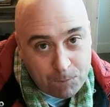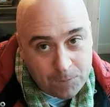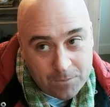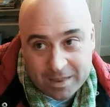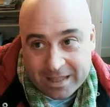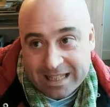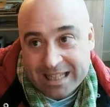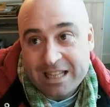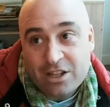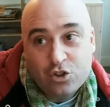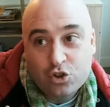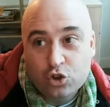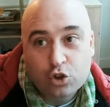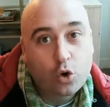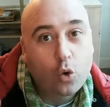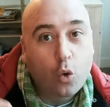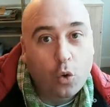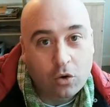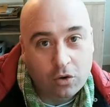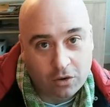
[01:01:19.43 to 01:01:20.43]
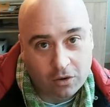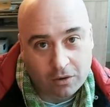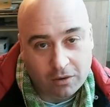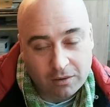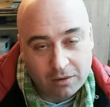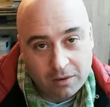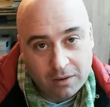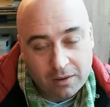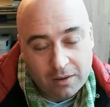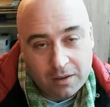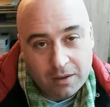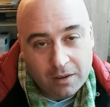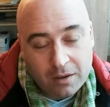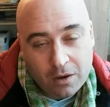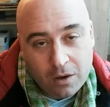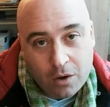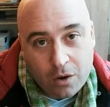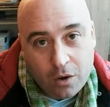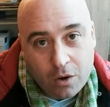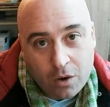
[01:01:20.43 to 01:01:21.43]
the east corner.
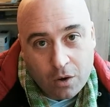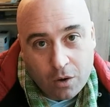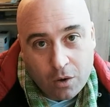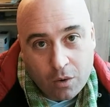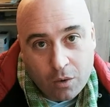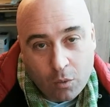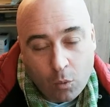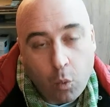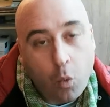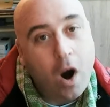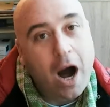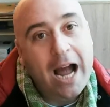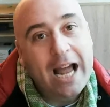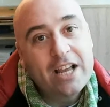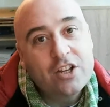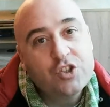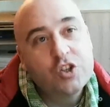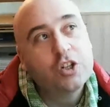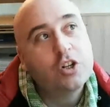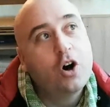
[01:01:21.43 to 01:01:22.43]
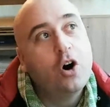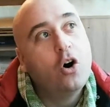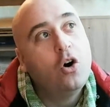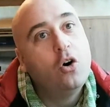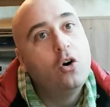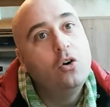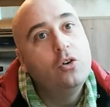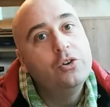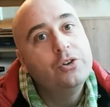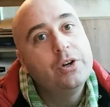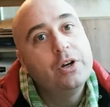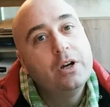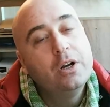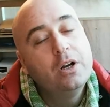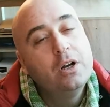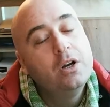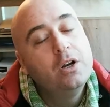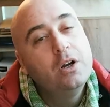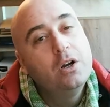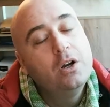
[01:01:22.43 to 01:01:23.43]
Why is it called
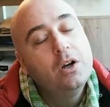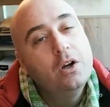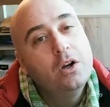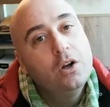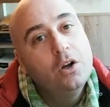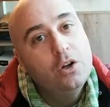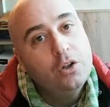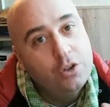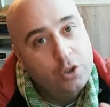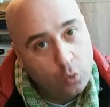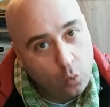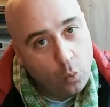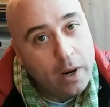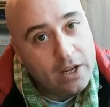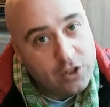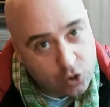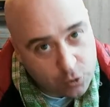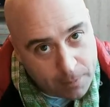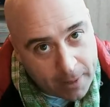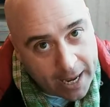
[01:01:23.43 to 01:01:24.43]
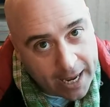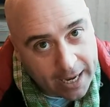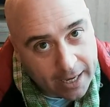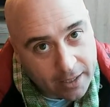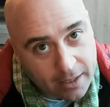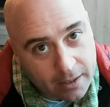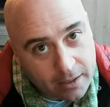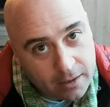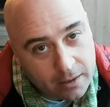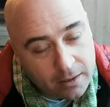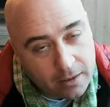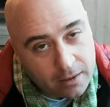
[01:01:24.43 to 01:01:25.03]
the West Bank